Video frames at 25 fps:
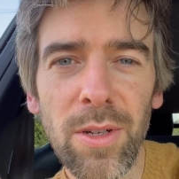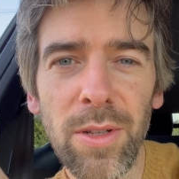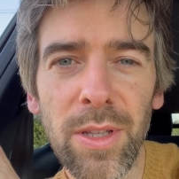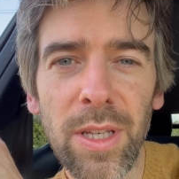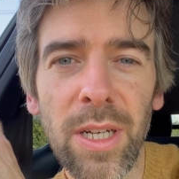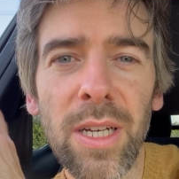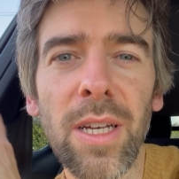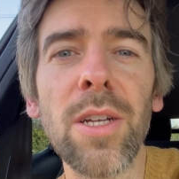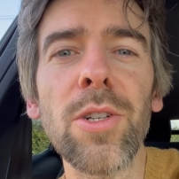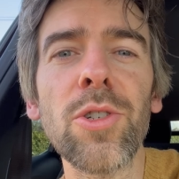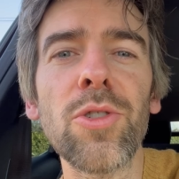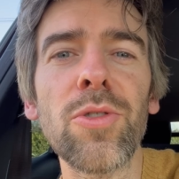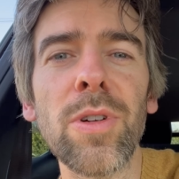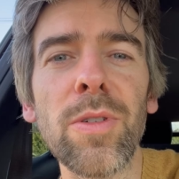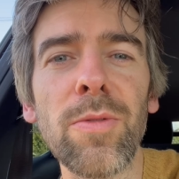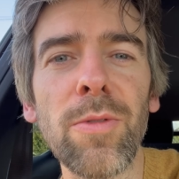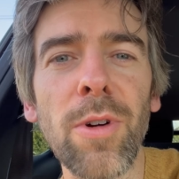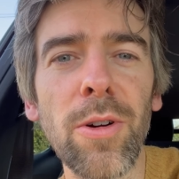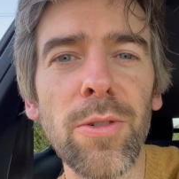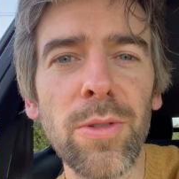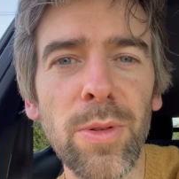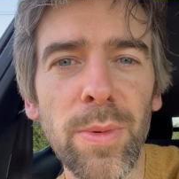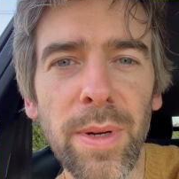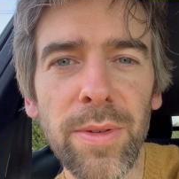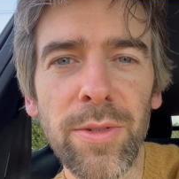The country
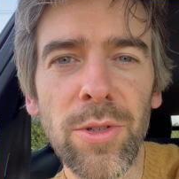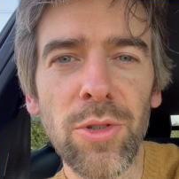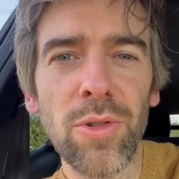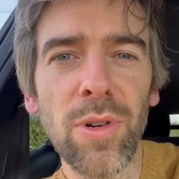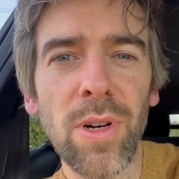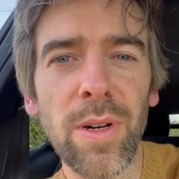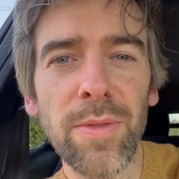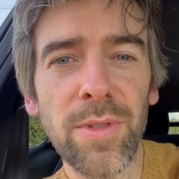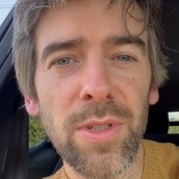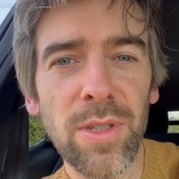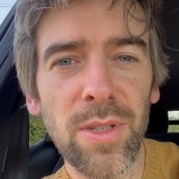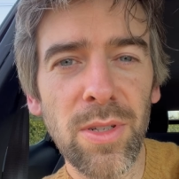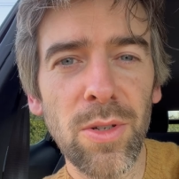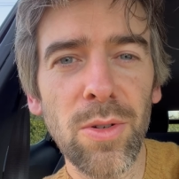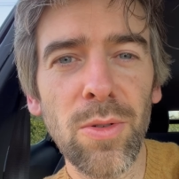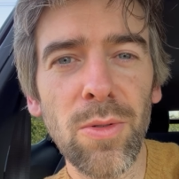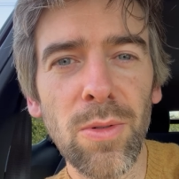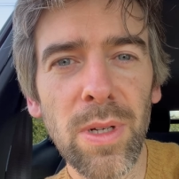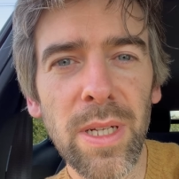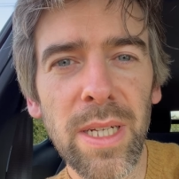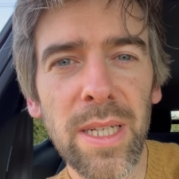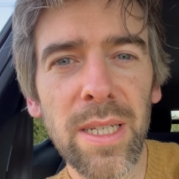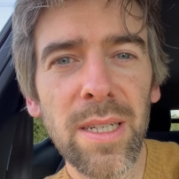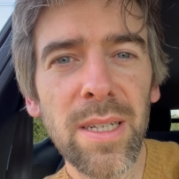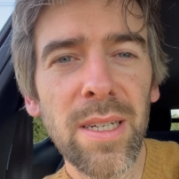road that we have to drive to
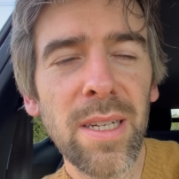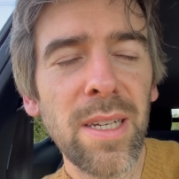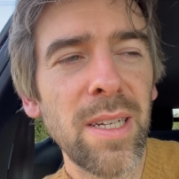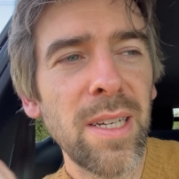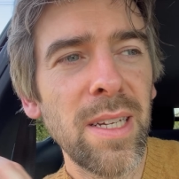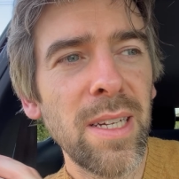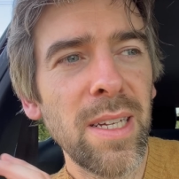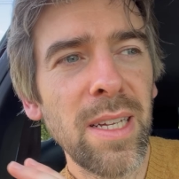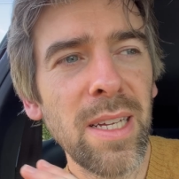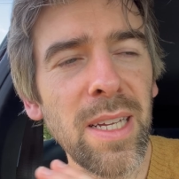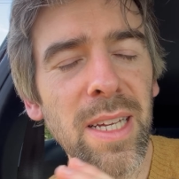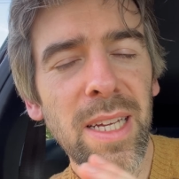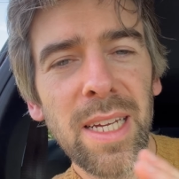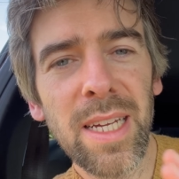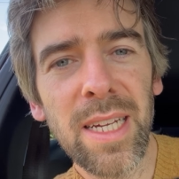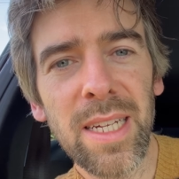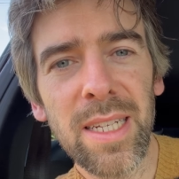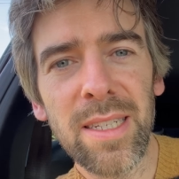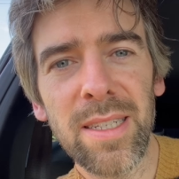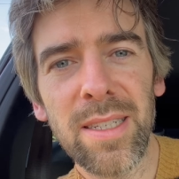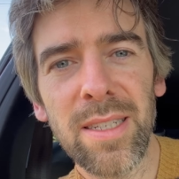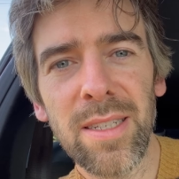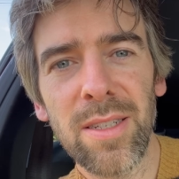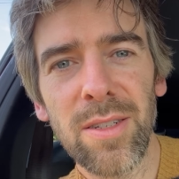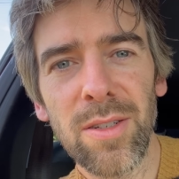school in,
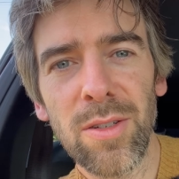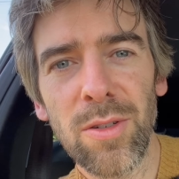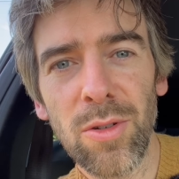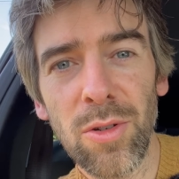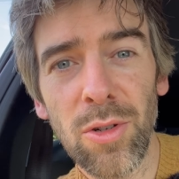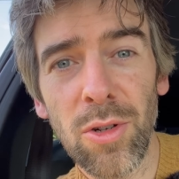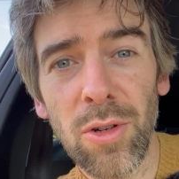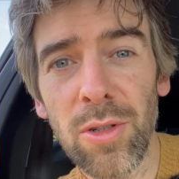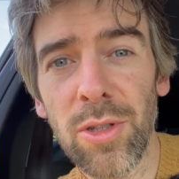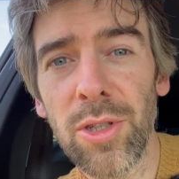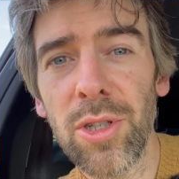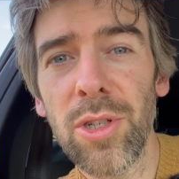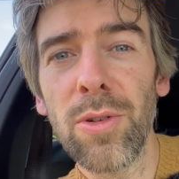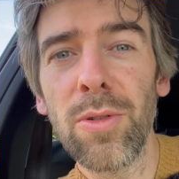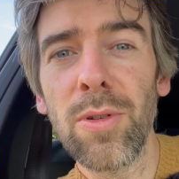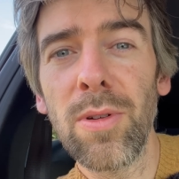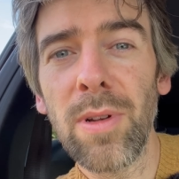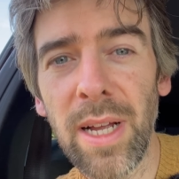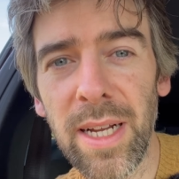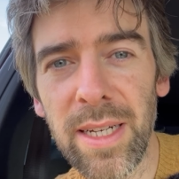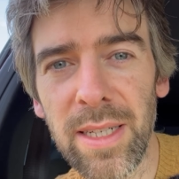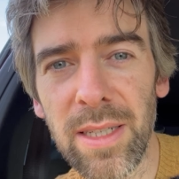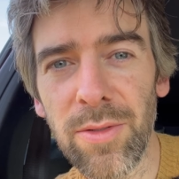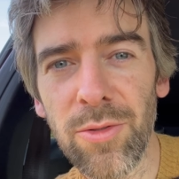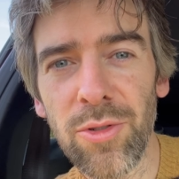it's got 2
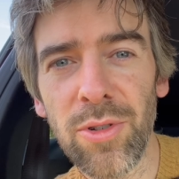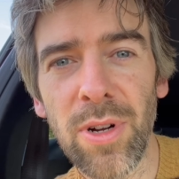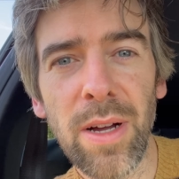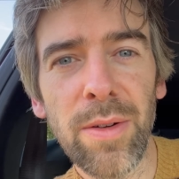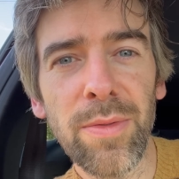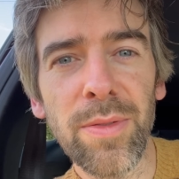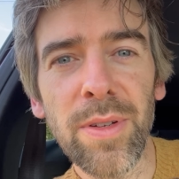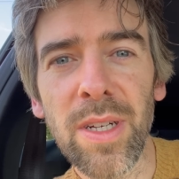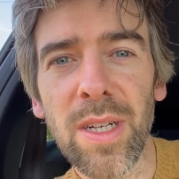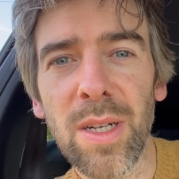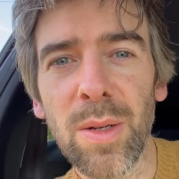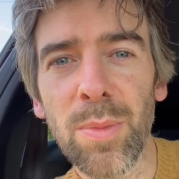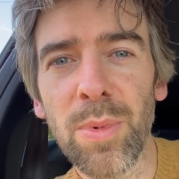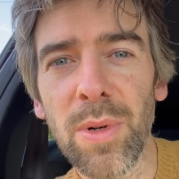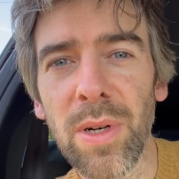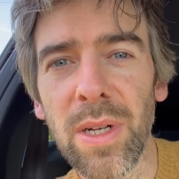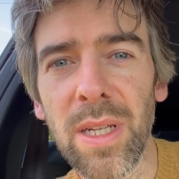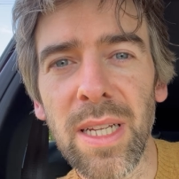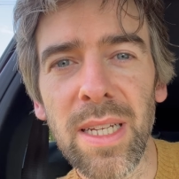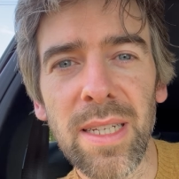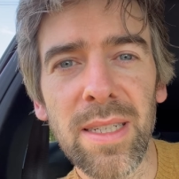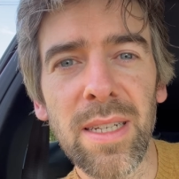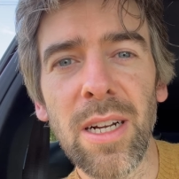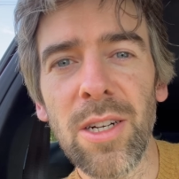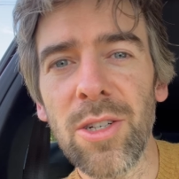lanes of traffic, but
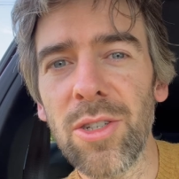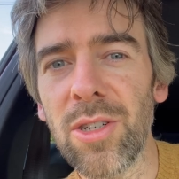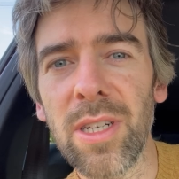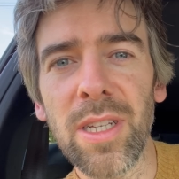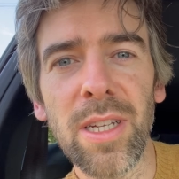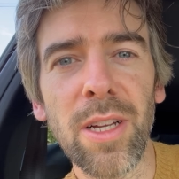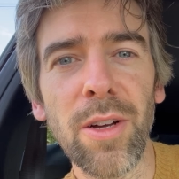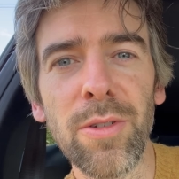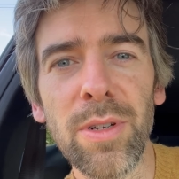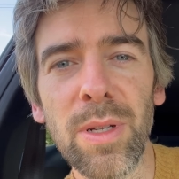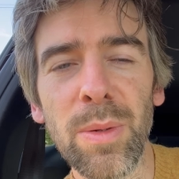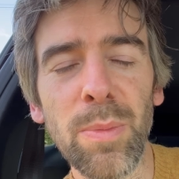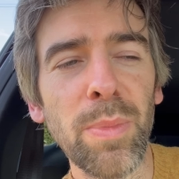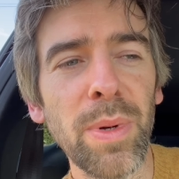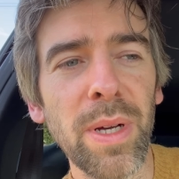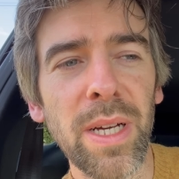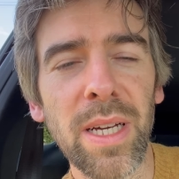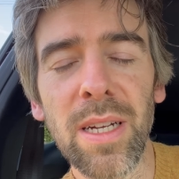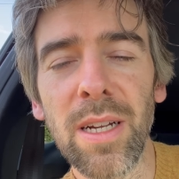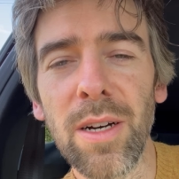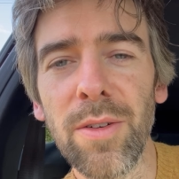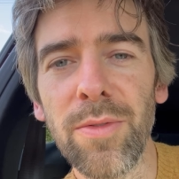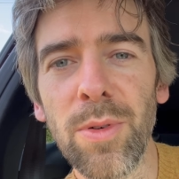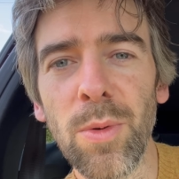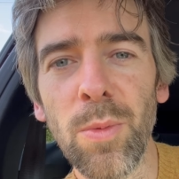it's actually only big
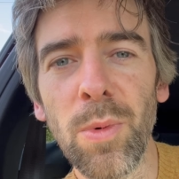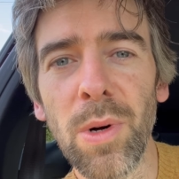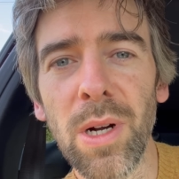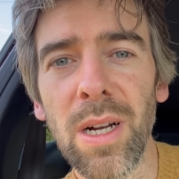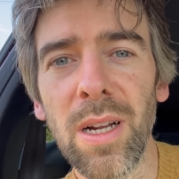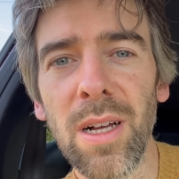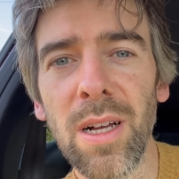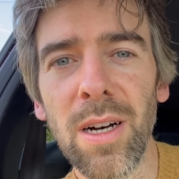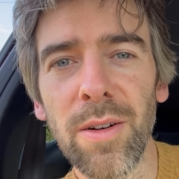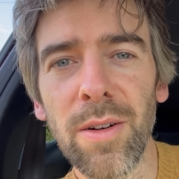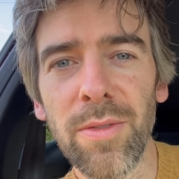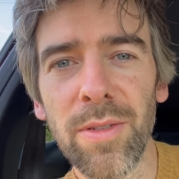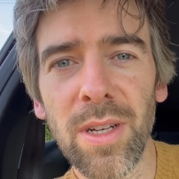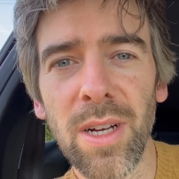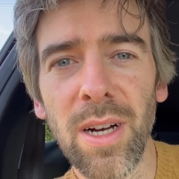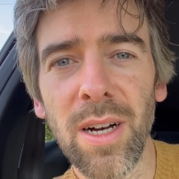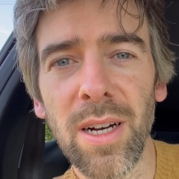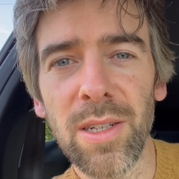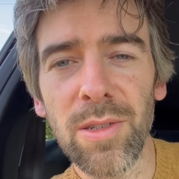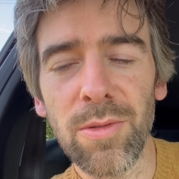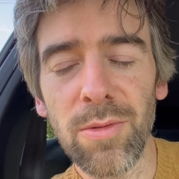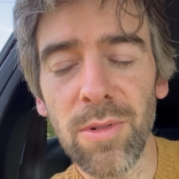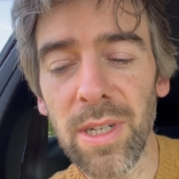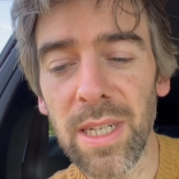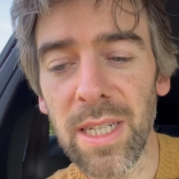enough for 1.5
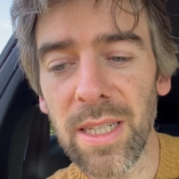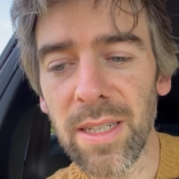cars really.